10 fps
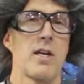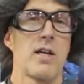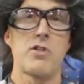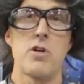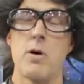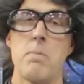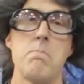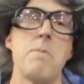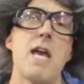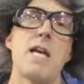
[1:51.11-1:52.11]
Gives you
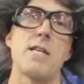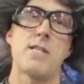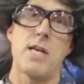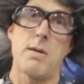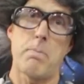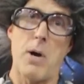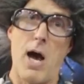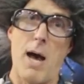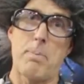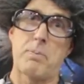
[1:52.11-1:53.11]
amazing
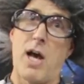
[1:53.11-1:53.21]
pop.